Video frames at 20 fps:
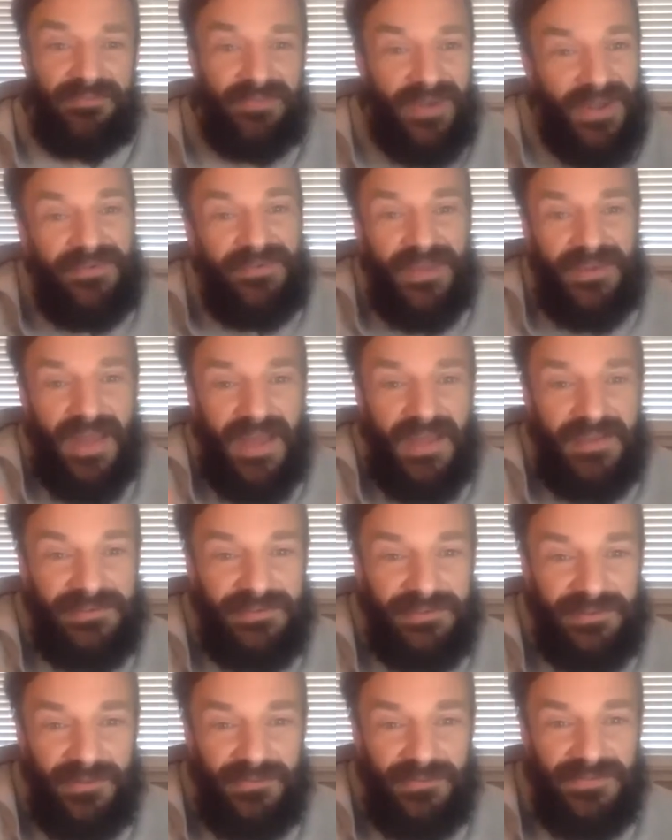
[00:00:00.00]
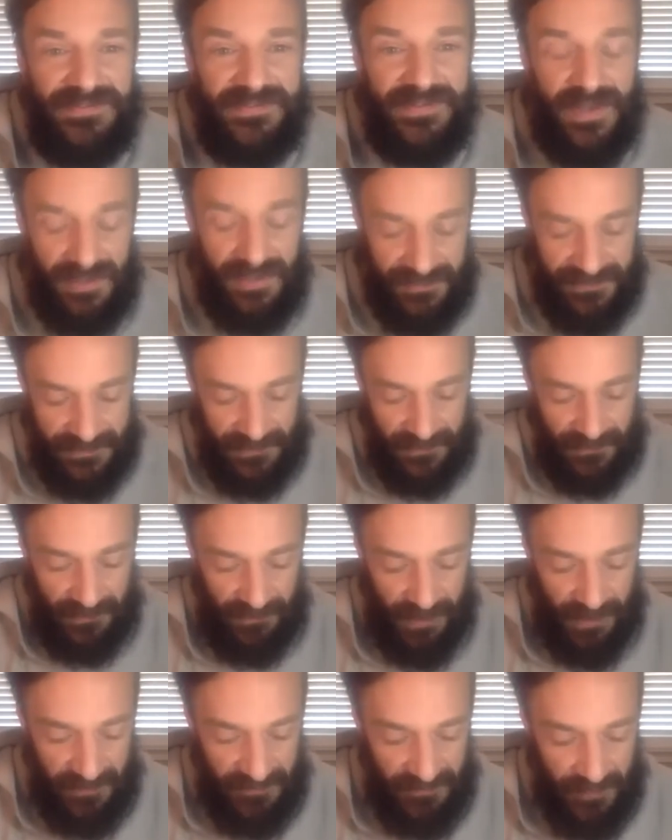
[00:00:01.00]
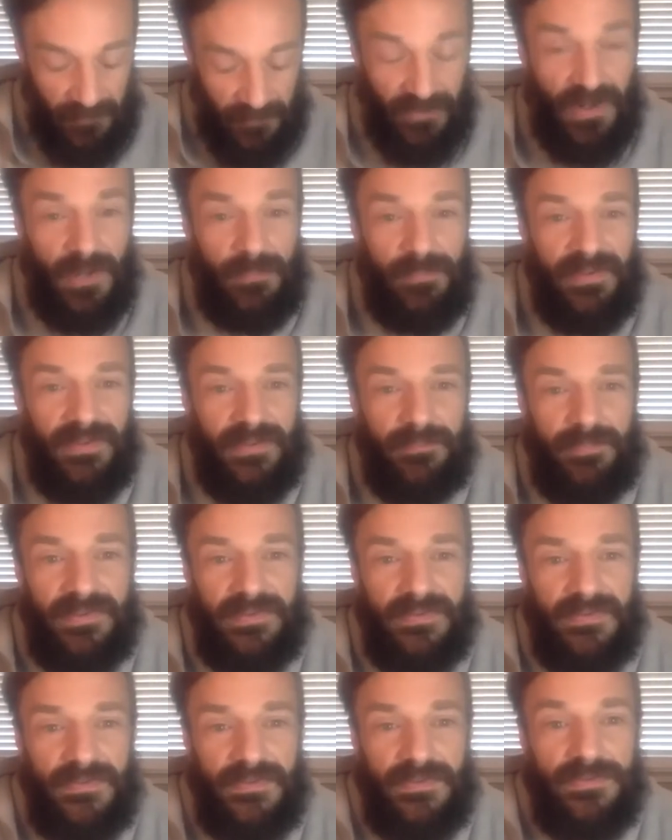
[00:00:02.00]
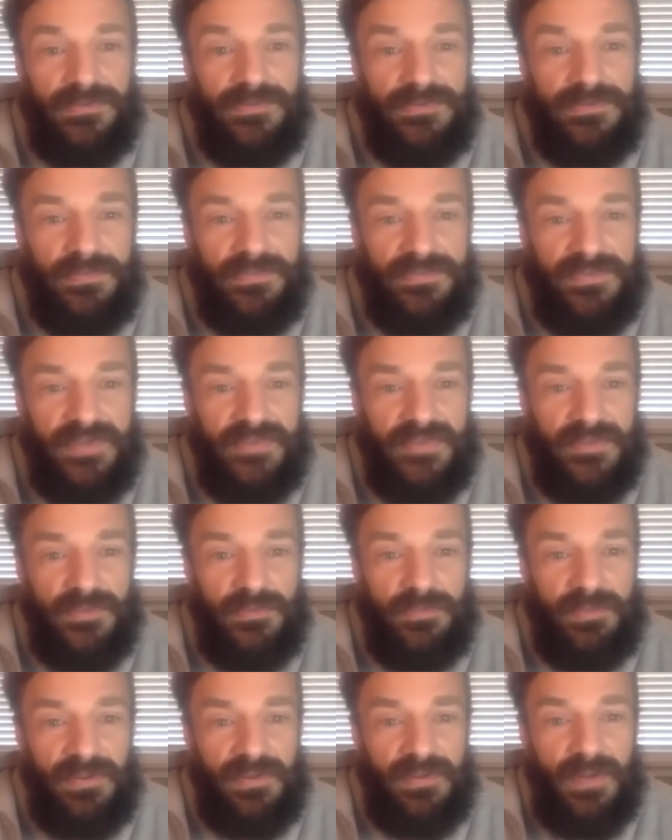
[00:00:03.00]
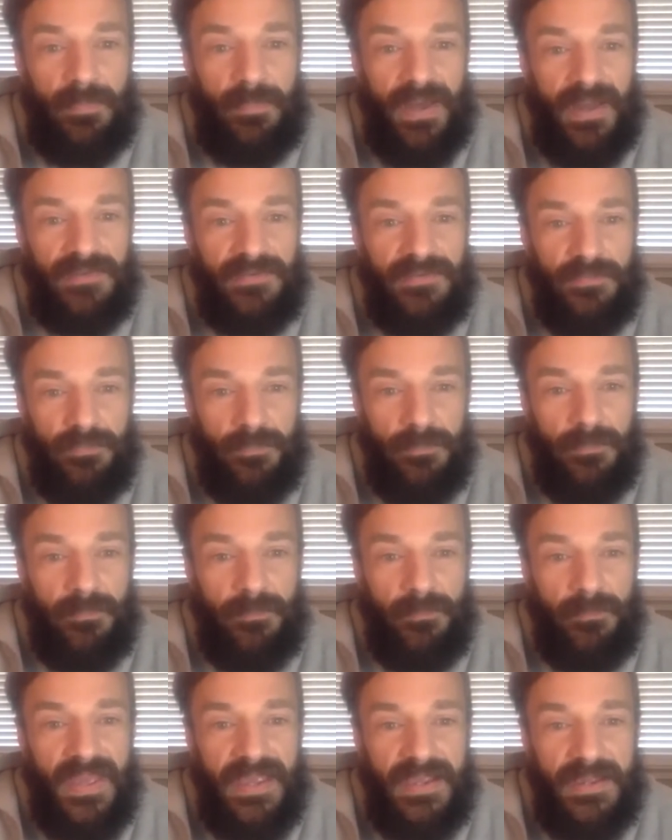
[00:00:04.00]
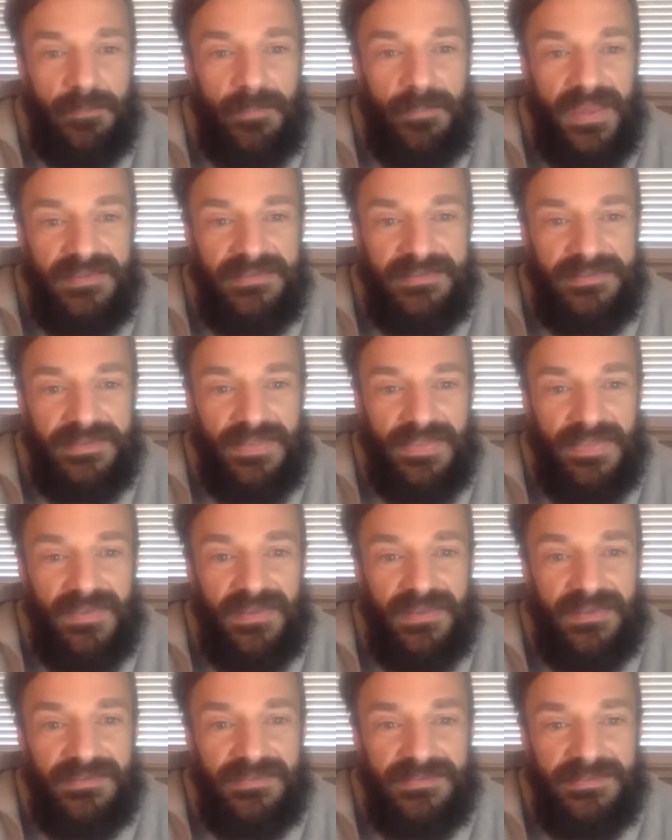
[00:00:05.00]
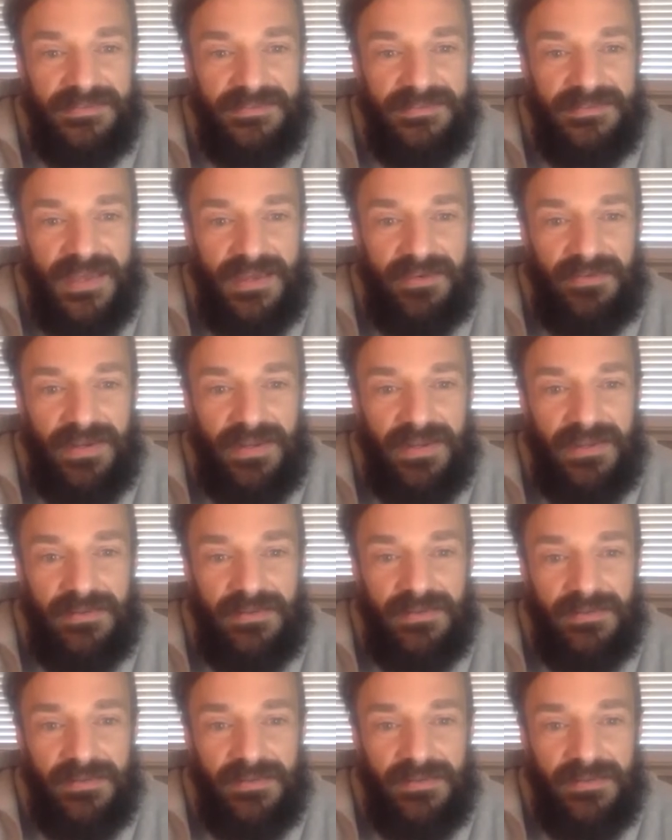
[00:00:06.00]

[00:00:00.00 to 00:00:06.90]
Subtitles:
around on your own site. So correct me if I'm wrong, but the YouTube site that you put it up on is Make Amazing Things. Is that right?